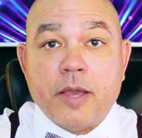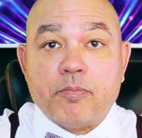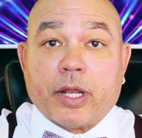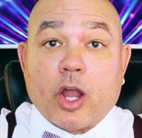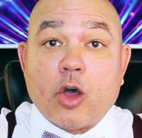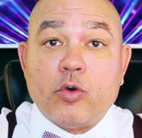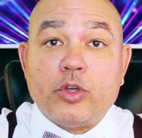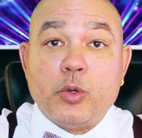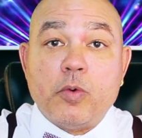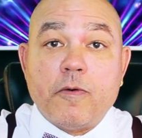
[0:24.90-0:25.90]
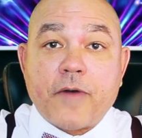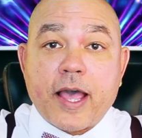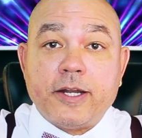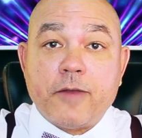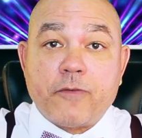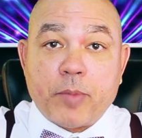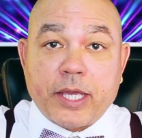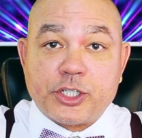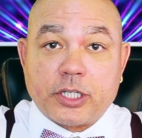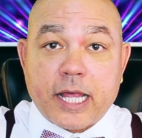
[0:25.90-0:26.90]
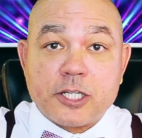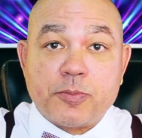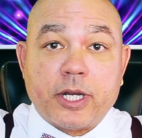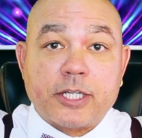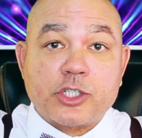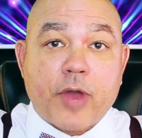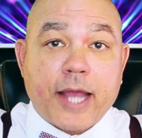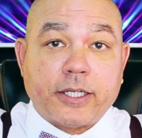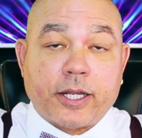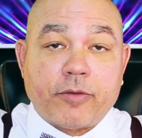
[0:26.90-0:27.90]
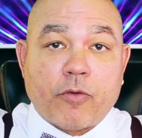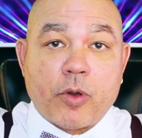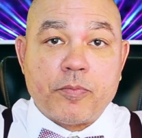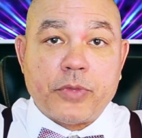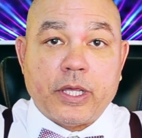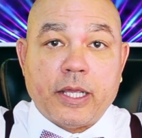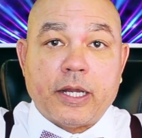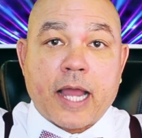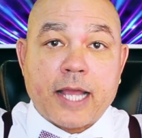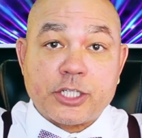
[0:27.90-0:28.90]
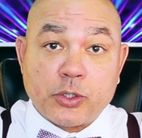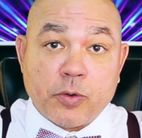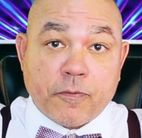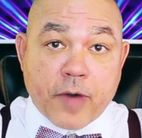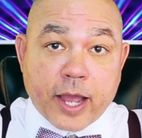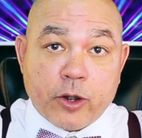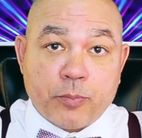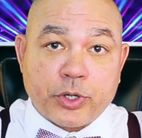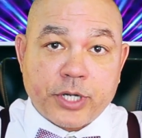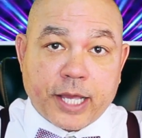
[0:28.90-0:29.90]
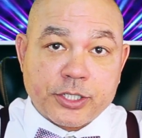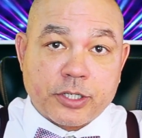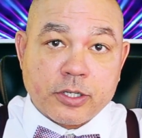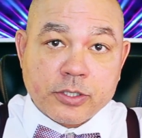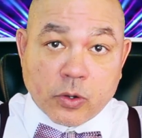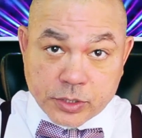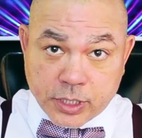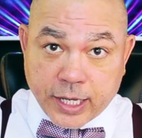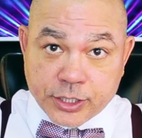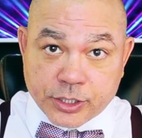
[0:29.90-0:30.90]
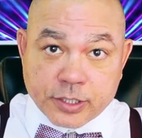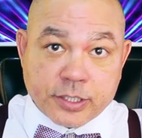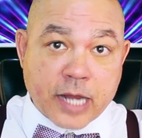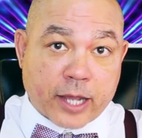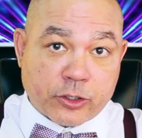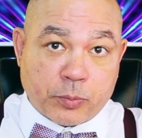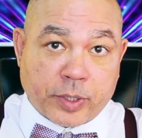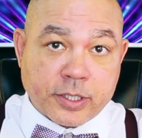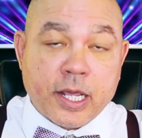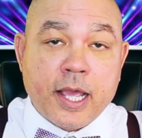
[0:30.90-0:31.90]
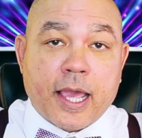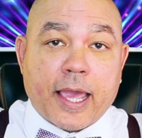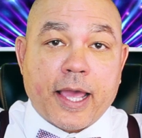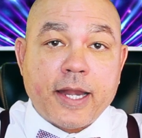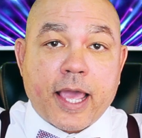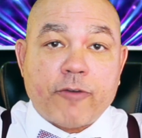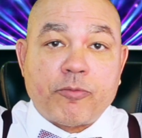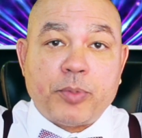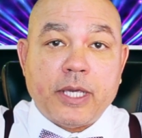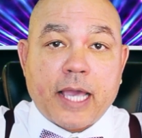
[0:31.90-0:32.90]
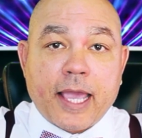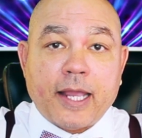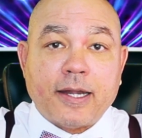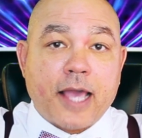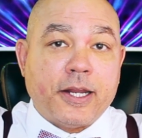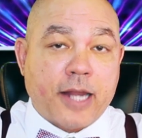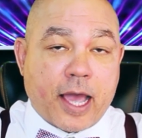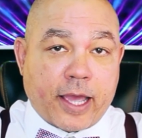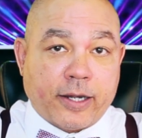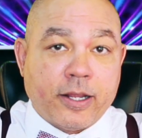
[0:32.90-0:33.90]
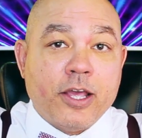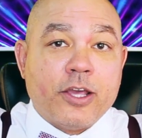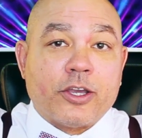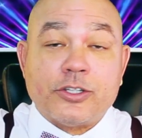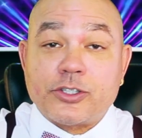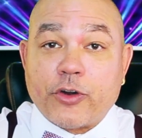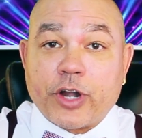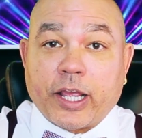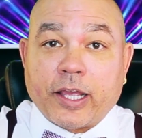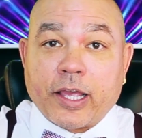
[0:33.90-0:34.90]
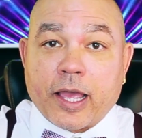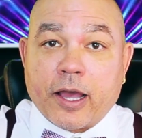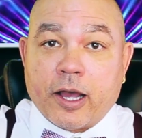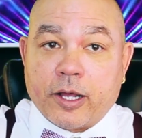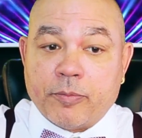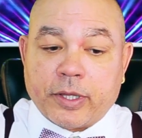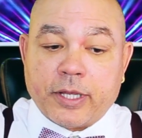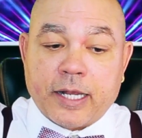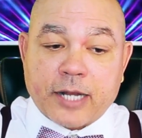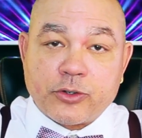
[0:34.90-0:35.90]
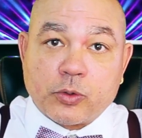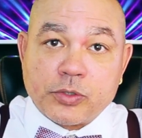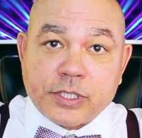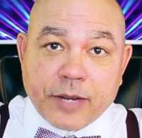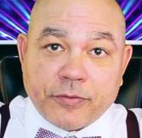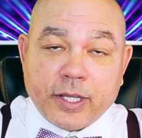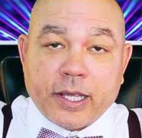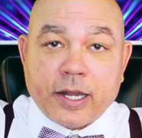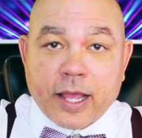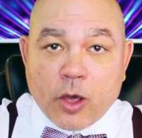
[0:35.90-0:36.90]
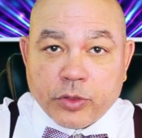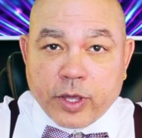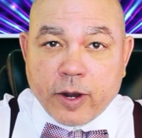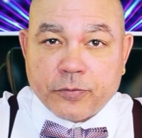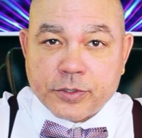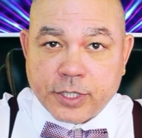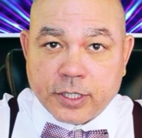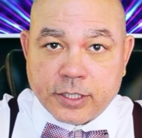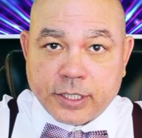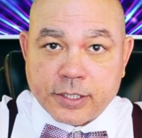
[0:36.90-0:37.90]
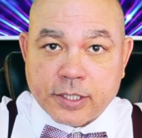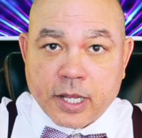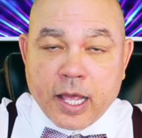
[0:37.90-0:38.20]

Below, you will find information that has been extracted from the National Fire Protection Association document NFPA99 concerning the electrical safety in healthcare facilities.